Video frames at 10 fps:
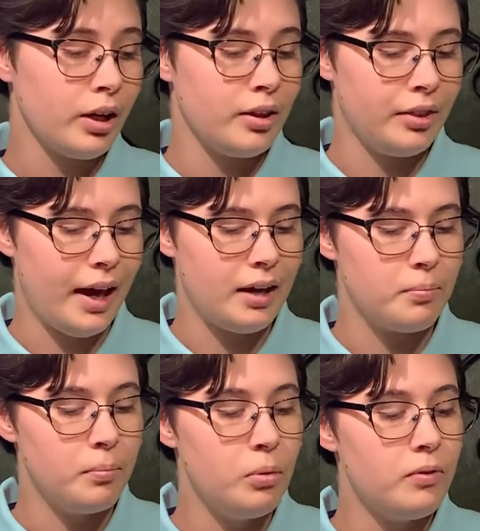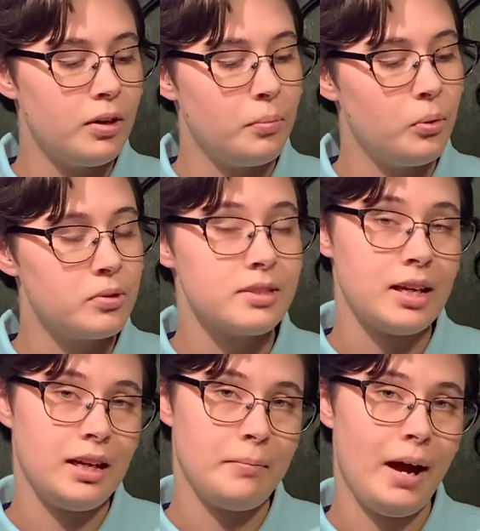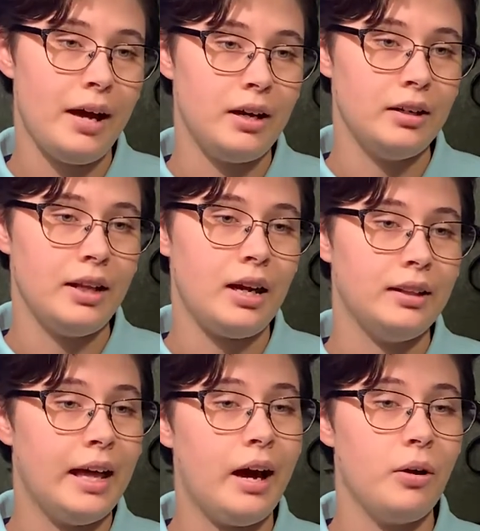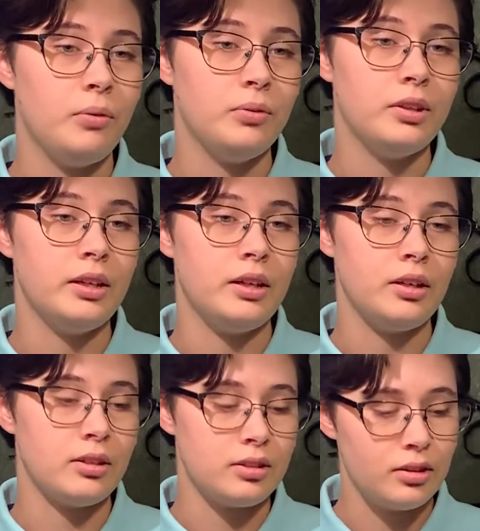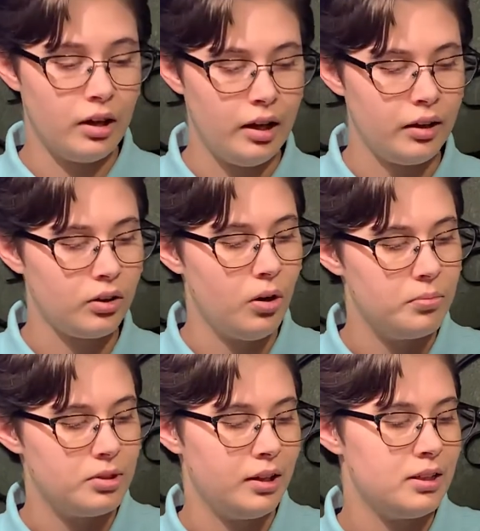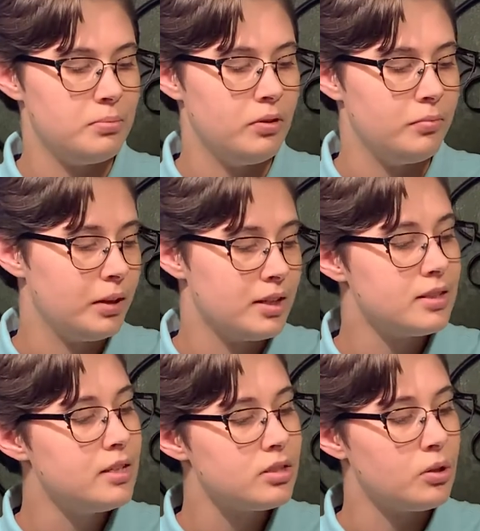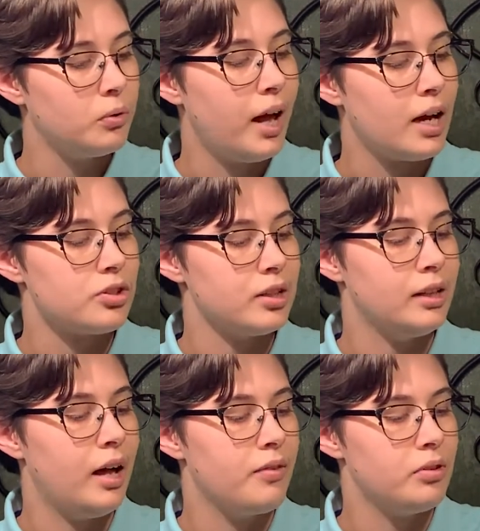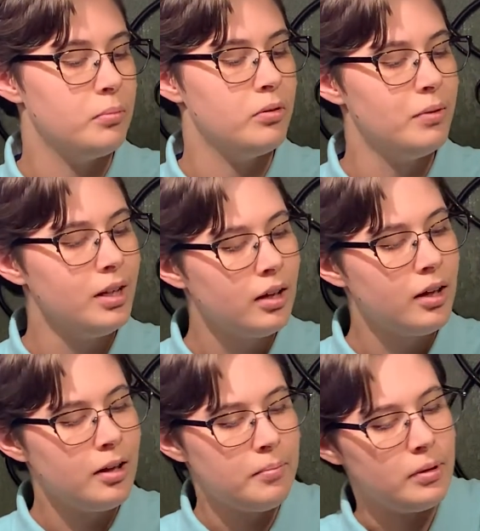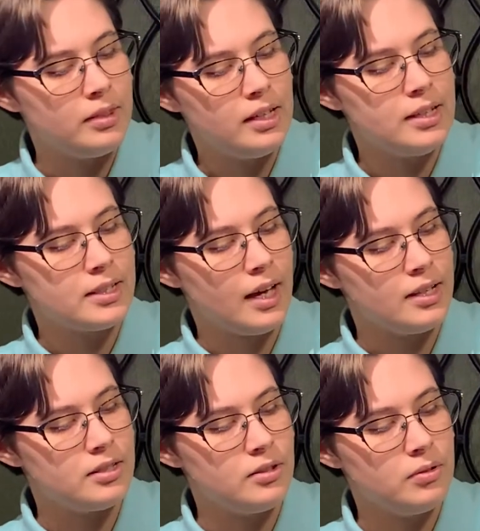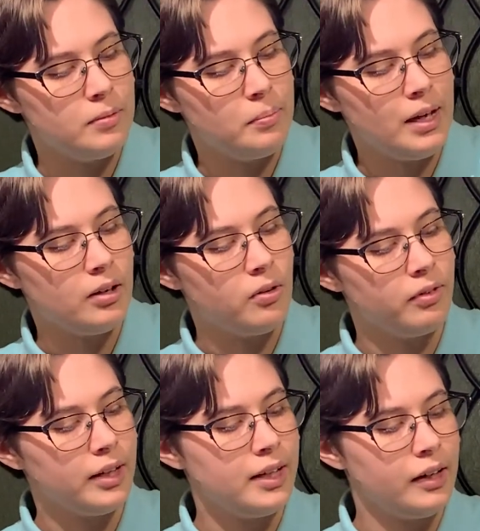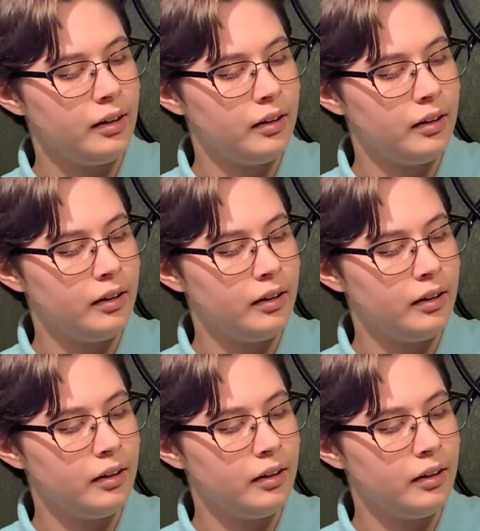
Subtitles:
that move in a pulsating pattern that allow the comb jelly to move, because these don't actually allow for movement, but these guys do, the pink over here.